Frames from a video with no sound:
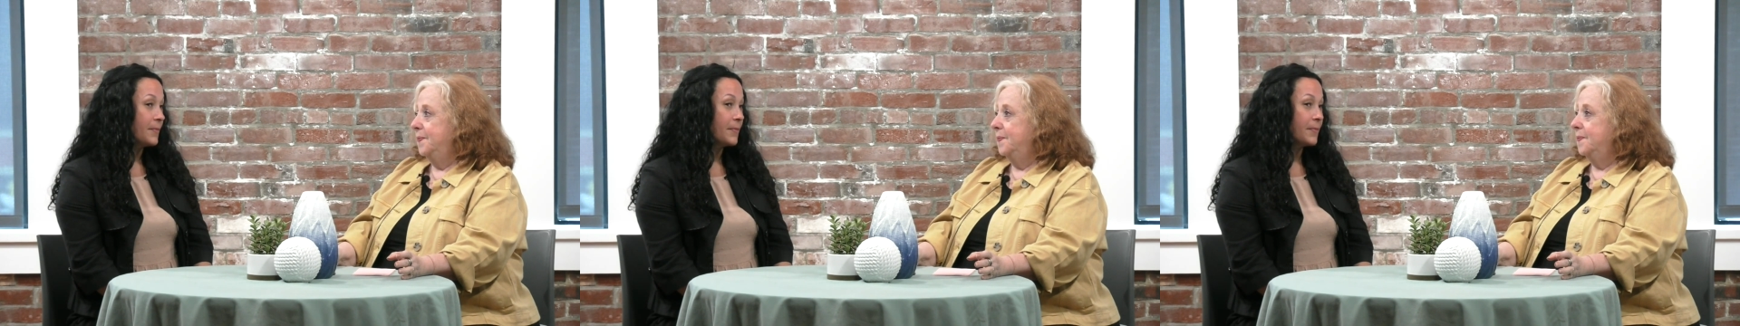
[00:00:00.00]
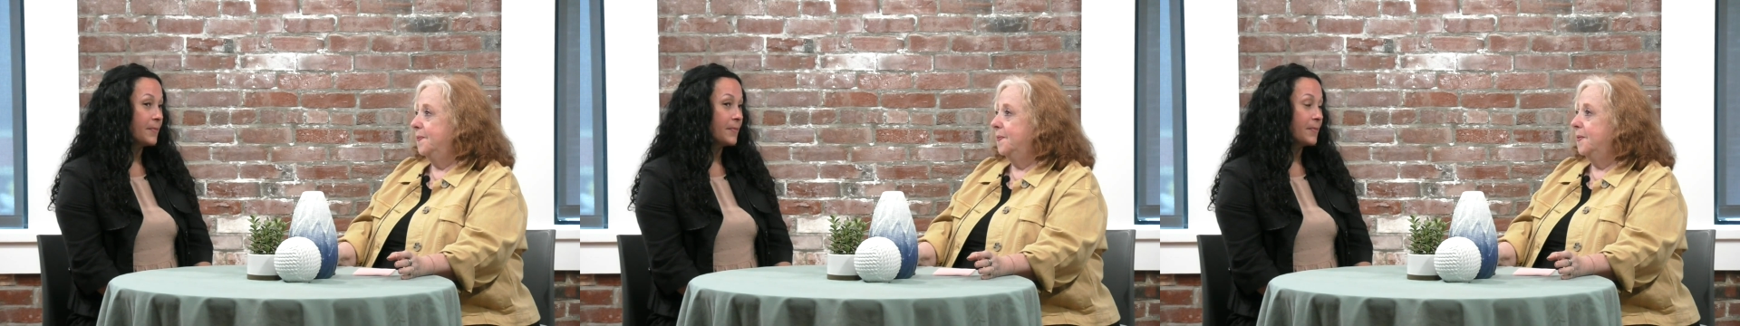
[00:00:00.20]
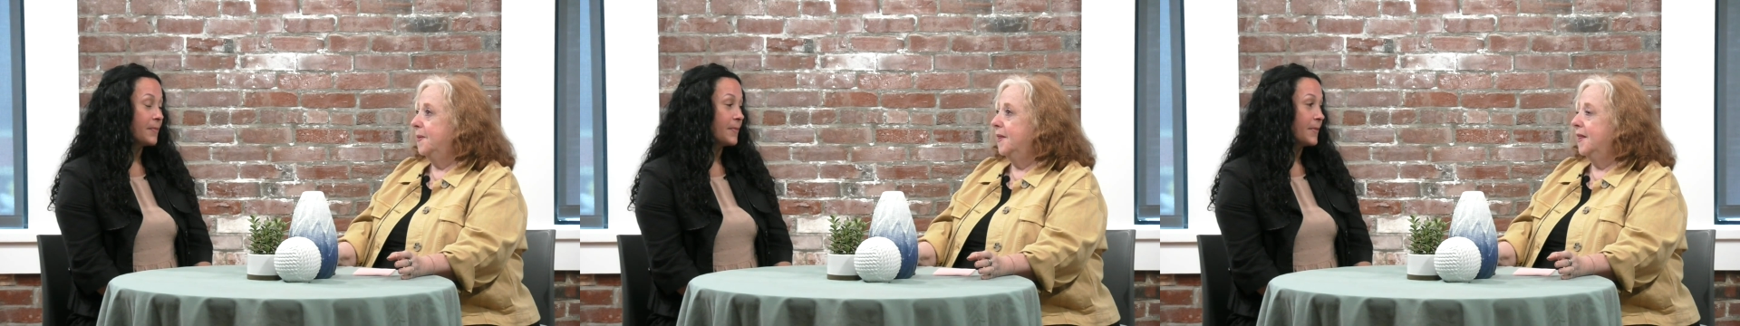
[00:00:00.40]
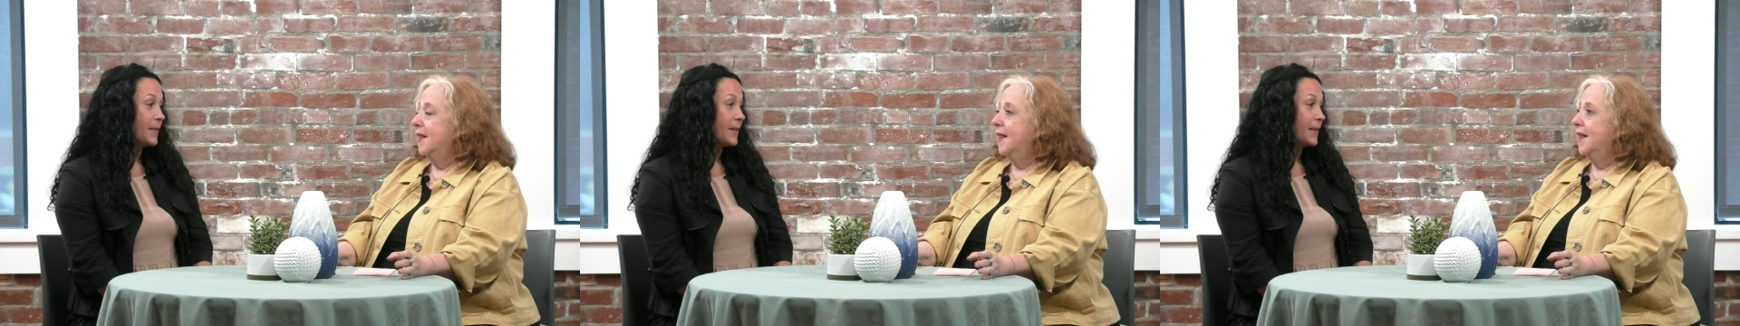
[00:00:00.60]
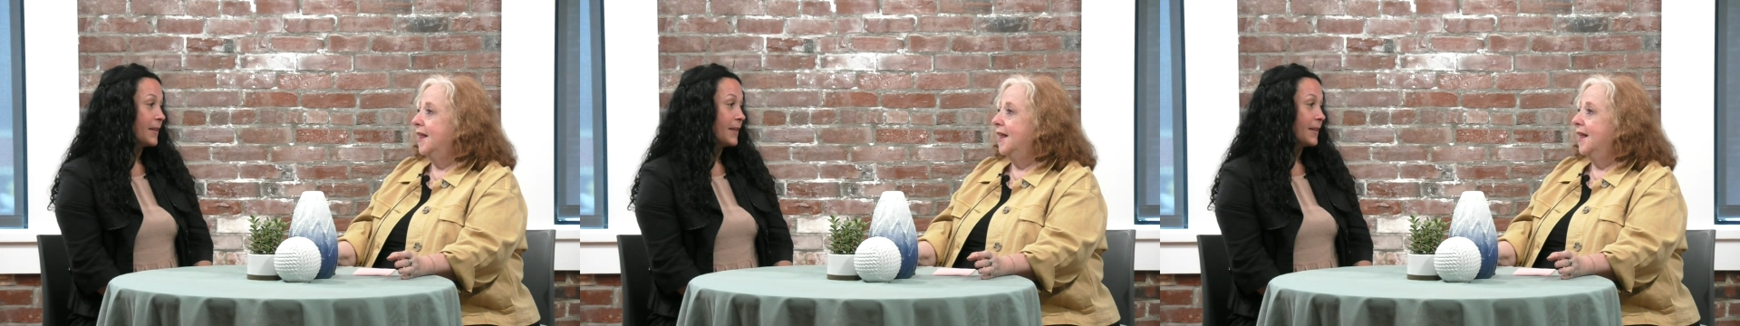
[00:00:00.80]

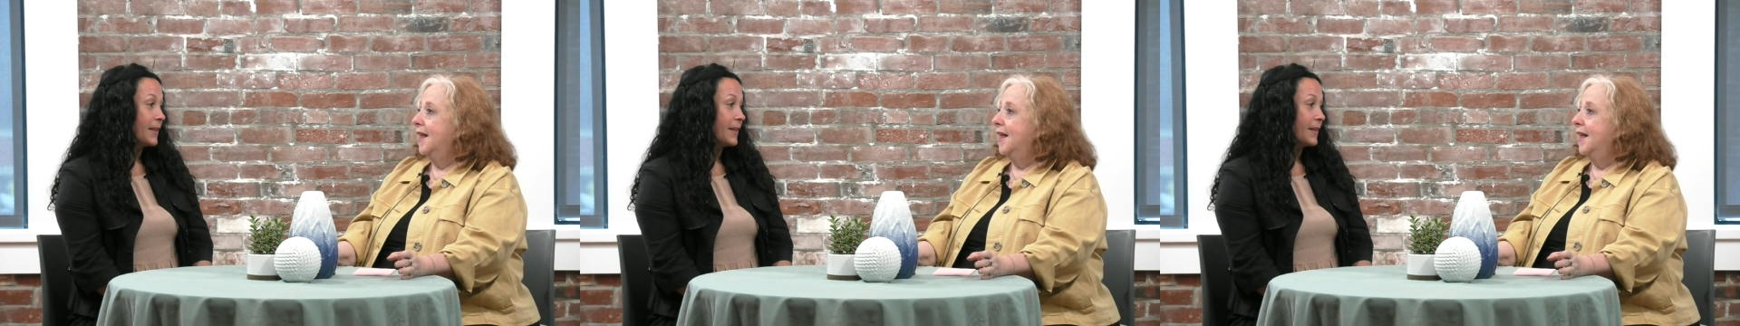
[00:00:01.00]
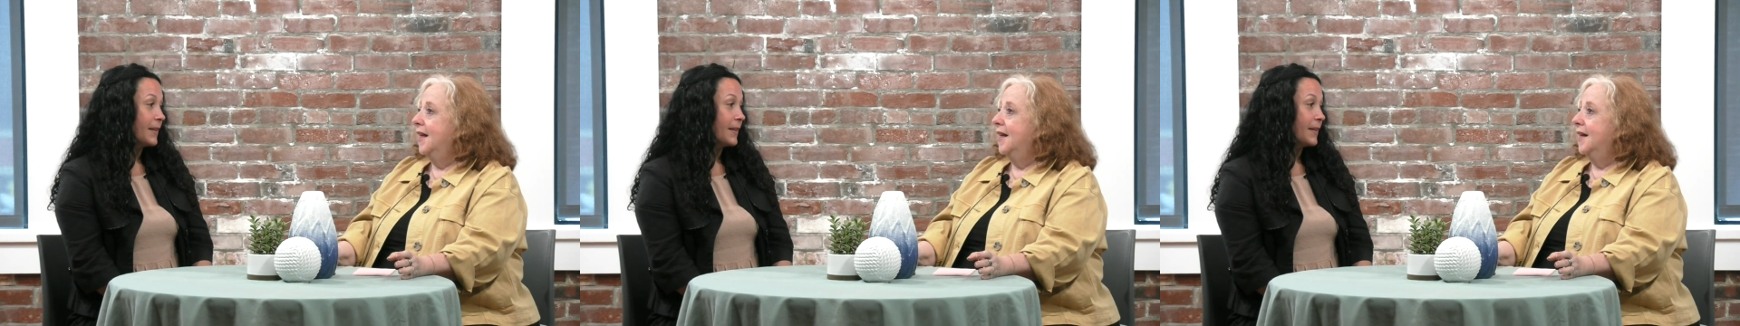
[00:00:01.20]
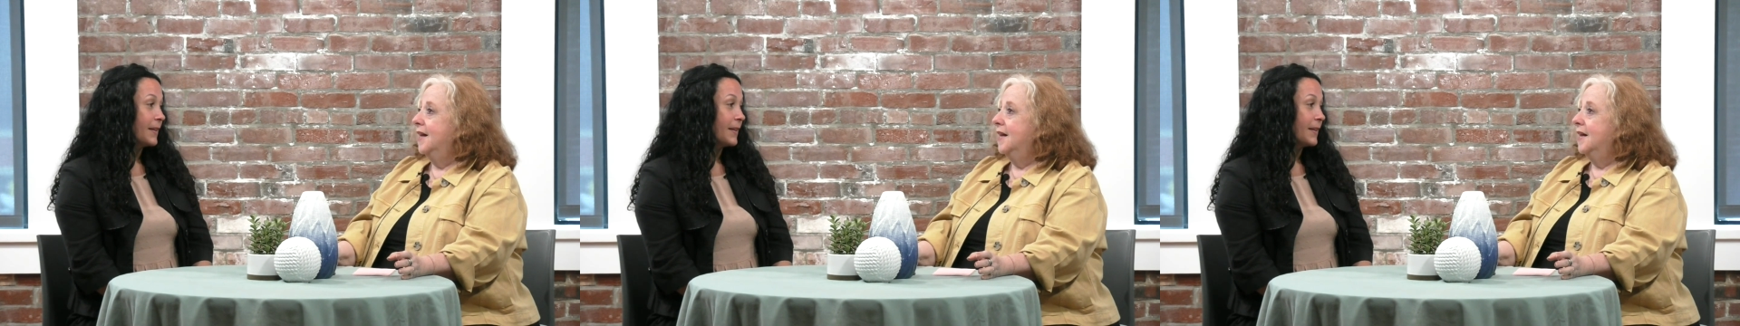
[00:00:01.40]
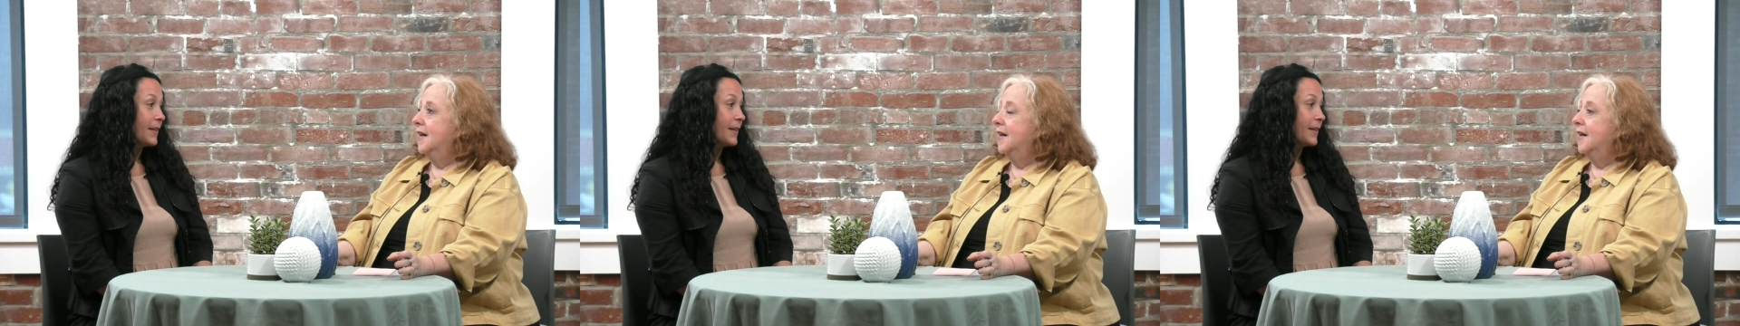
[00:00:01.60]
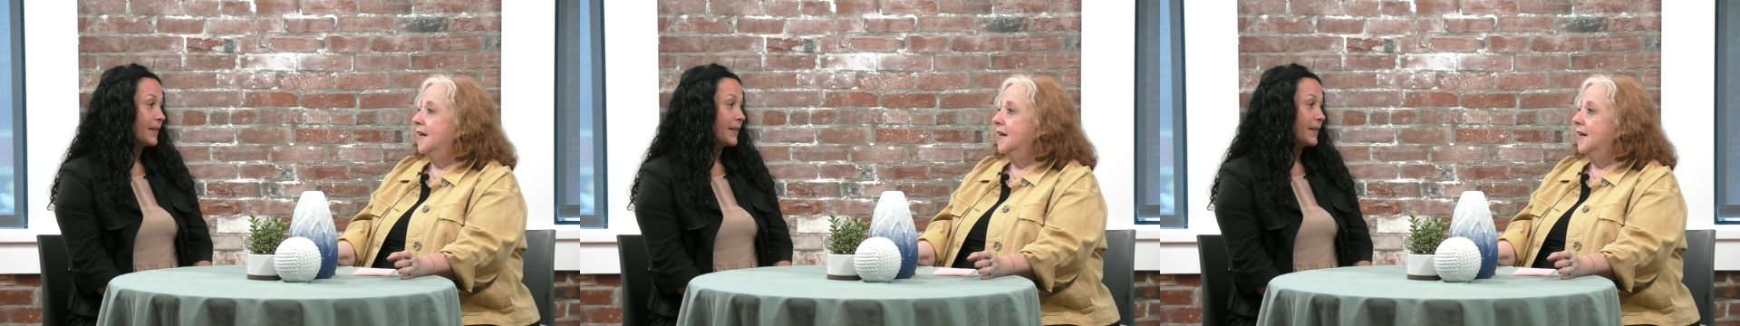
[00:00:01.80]
(silence)